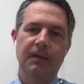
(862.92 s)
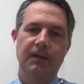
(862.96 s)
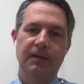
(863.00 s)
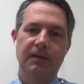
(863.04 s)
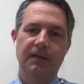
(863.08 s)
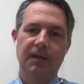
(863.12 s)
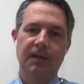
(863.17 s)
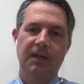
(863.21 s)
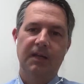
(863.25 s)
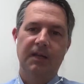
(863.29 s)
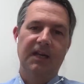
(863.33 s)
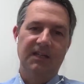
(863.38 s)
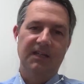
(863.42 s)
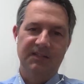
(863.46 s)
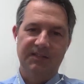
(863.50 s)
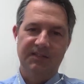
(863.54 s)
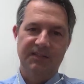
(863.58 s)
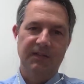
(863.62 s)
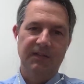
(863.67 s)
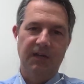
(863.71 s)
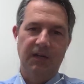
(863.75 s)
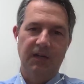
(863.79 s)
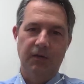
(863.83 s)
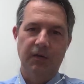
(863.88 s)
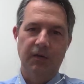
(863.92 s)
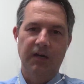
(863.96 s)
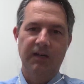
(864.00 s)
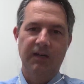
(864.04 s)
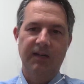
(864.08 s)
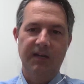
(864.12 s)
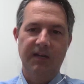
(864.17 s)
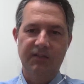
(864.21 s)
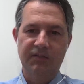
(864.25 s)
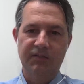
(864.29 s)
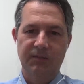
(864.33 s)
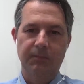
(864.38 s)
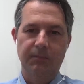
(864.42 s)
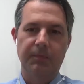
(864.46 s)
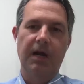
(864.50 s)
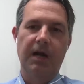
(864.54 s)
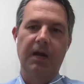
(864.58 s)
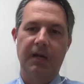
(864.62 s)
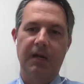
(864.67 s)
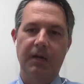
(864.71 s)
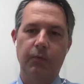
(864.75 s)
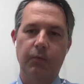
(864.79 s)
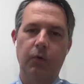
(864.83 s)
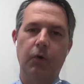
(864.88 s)
the next accreditation
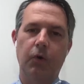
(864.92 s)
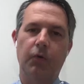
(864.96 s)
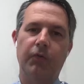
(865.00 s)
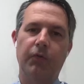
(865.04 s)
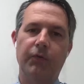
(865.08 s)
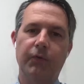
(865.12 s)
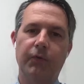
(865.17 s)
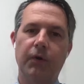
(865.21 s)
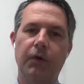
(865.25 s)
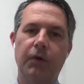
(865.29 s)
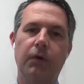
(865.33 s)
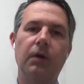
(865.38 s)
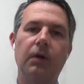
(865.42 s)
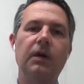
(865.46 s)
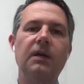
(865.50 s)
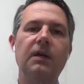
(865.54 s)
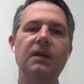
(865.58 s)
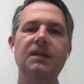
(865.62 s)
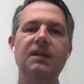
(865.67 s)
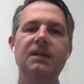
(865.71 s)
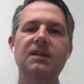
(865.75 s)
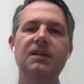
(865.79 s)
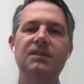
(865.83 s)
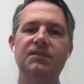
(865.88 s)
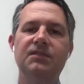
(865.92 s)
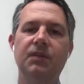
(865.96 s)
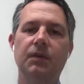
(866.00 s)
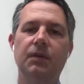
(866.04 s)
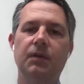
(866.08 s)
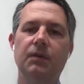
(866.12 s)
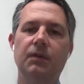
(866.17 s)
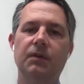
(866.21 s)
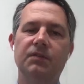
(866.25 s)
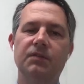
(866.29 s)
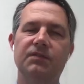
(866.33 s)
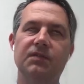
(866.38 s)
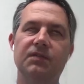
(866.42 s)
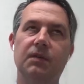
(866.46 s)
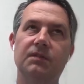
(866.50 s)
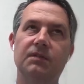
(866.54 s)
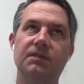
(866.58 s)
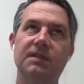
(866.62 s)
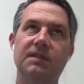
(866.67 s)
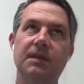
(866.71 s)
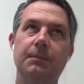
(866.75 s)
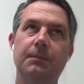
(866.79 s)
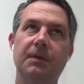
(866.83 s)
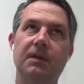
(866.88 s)
body rolled through. So
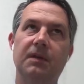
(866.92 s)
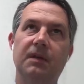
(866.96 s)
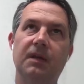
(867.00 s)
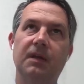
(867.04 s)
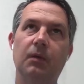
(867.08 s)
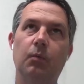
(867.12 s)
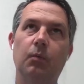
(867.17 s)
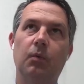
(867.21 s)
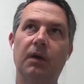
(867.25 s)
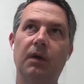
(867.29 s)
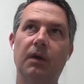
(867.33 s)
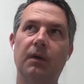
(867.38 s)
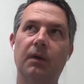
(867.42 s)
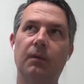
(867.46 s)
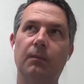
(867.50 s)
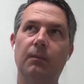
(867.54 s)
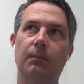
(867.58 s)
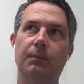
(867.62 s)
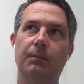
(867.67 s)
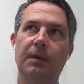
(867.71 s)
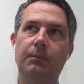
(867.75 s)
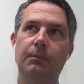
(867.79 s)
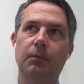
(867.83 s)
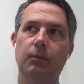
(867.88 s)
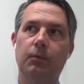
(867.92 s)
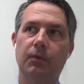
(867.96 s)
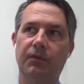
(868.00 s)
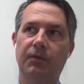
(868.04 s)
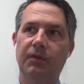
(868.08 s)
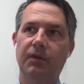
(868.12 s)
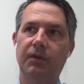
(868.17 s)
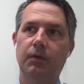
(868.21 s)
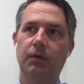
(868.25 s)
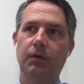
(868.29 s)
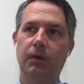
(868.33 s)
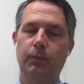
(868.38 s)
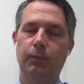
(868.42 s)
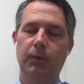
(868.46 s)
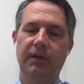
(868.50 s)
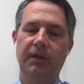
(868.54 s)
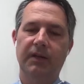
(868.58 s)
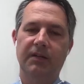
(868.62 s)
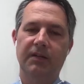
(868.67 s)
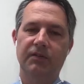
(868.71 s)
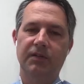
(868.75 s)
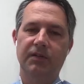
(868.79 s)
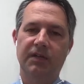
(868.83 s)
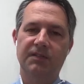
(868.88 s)
typically what people will do when
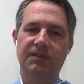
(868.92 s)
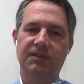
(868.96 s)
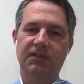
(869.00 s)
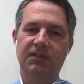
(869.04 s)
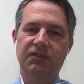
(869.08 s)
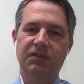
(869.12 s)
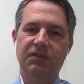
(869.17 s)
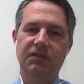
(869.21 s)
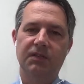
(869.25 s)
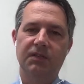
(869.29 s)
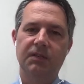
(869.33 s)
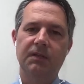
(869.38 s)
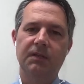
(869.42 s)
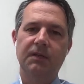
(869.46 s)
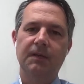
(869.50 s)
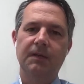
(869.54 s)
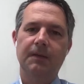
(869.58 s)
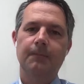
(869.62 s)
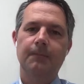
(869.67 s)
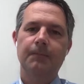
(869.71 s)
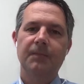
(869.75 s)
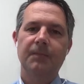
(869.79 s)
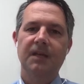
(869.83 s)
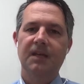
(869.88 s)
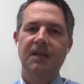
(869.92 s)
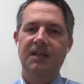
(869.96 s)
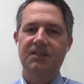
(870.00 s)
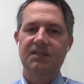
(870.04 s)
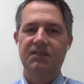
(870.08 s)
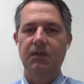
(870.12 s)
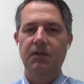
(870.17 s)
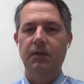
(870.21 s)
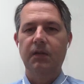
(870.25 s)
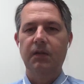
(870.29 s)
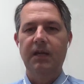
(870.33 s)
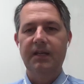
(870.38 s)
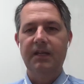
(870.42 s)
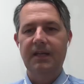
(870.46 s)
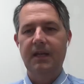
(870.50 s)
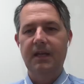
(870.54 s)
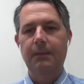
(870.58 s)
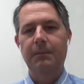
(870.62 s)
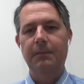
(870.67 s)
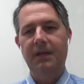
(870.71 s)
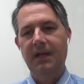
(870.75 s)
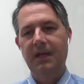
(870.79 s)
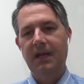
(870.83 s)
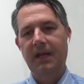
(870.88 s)
they transition is they'll end
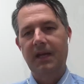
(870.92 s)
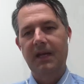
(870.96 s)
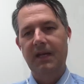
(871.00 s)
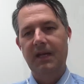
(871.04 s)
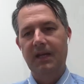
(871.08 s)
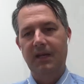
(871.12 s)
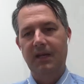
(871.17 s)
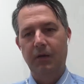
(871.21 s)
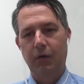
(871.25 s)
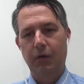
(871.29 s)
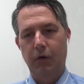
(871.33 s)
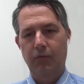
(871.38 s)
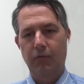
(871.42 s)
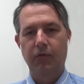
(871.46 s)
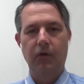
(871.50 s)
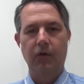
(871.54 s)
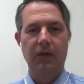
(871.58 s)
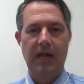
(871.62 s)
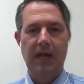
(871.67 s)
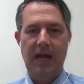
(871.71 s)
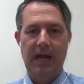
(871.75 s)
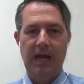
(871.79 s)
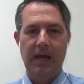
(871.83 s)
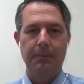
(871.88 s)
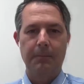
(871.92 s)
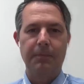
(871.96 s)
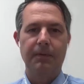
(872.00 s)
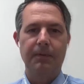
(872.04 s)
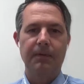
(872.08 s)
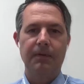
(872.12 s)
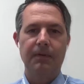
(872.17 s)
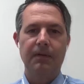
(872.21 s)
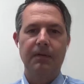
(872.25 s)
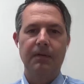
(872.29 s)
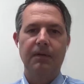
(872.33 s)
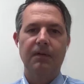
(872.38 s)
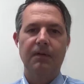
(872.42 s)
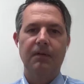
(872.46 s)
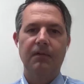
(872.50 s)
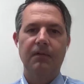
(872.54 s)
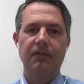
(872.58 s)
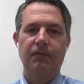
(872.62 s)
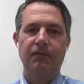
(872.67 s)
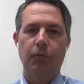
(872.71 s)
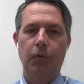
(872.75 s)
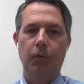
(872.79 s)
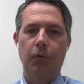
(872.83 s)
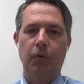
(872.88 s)
up getting an overlap
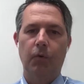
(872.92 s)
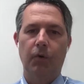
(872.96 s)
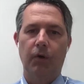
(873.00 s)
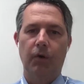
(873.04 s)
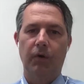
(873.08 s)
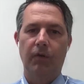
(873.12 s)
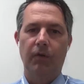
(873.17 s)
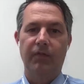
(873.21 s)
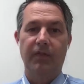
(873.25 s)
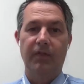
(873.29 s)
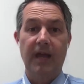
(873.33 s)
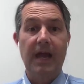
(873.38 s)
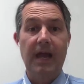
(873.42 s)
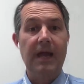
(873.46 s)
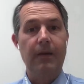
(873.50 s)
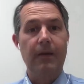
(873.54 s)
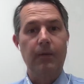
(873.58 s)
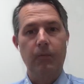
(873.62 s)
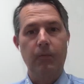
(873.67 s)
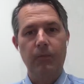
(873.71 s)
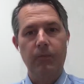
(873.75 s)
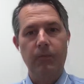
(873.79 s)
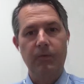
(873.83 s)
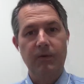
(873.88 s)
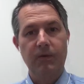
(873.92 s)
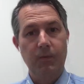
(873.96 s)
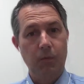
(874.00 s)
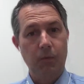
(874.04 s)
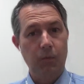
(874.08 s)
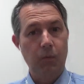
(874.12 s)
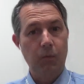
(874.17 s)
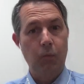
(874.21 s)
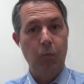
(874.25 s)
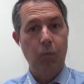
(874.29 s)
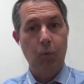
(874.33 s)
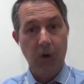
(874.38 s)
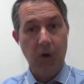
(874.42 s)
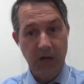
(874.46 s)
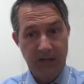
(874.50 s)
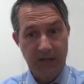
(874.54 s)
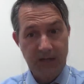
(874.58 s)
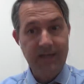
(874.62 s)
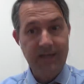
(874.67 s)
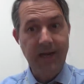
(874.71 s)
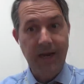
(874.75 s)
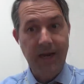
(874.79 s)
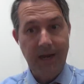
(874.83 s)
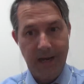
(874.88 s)
for that one
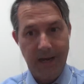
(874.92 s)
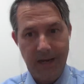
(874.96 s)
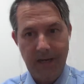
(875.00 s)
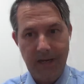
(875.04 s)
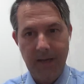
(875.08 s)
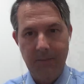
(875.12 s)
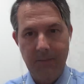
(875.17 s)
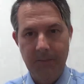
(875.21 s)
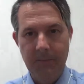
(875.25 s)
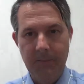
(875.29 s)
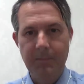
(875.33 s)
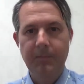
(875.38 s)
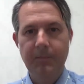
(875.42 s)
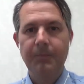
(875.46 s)
time